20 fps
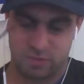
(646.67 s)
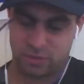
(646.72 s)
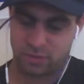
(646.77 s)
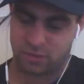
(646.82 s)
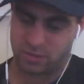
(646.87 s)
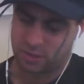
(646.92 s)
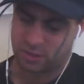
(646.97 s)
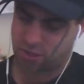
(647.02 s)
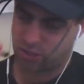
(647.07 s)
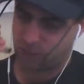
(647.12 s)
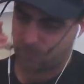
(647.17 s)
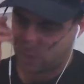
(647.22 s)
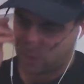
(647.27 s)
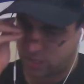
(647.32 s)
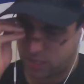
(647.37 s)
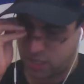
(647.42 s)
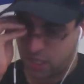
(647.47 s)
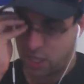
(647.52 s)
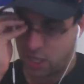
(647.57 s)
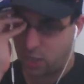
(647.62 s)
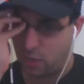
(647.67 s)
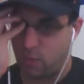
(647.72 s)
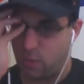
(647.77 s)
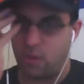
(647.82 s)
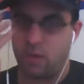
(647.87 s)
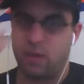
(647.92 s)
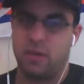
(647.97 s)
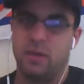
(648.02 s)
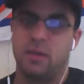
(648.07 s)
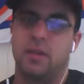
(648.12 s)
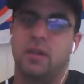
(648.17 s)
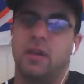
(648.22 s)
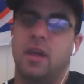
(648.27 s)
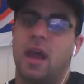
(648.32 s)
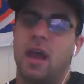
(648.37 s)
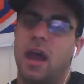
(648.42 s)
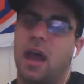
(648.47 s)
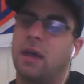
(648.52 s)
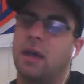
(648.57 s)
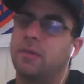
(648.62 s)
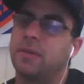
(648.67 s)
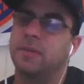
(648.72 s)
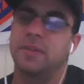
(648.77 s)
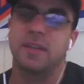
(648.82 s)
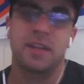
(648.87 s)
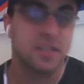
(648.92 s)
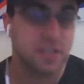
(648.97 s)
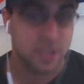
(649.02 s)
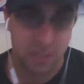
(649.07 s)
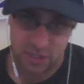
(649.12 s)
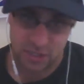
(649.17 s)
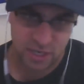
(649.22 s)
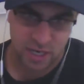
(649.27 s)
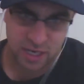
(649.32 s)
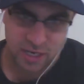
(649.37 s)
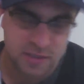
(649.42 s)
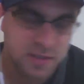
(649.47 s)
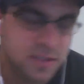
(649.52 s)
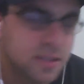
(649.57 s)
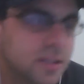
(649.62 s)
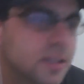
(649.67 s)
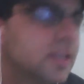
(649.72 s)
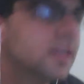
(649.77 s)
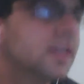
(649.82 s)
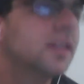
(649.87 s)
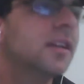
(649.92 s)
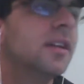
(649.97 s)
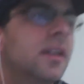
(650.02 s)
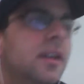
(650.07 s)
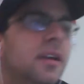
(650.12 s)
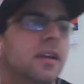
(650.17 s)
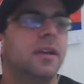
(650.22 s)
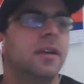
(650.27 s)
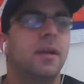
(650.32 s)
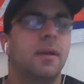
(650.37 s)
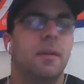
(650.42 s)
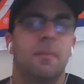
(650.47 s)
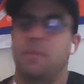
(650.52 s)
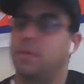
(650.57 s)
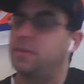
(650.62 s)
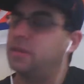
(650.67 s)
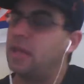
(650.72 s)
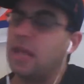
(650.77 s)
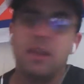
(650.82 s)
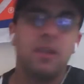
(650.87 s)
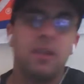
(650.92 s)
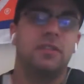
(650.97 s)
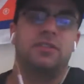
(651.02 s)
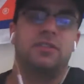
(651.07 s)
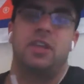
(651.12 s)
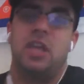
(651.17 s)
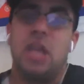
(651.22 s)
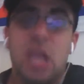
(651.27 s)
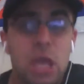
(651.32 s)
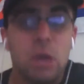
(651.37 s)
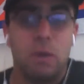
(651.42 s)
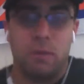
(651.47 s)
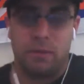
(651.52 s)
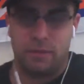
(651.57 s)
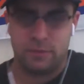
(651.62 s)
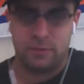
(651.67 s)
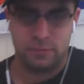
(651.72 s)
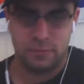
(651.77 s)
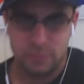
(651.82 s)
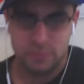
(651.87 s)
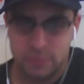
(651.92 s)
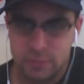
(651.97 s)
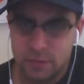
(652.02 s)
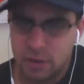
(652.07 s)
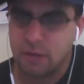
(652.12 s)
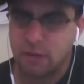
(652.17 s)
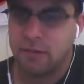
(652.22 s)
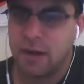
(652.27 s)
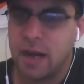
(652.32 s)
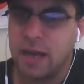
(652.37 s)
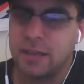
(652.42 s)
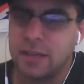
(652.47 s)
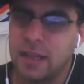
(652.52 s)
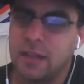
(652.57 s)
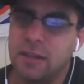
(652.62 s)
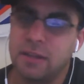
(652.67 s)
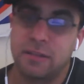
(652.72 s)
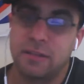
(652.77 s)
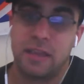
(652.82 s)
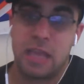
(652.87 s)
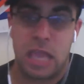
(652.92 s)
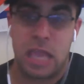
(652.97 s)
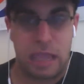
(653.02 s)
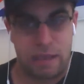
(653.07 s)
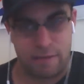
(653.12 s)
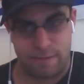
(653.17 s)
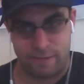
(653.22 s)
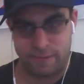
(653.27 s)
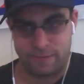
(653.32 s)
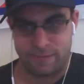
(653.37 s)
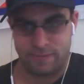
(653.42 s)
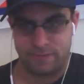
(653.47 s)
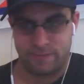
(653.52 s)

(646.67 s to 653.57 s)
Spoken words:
to look somewhat cool, I will ditch the shades. But they looked cute. All right? They looked cute.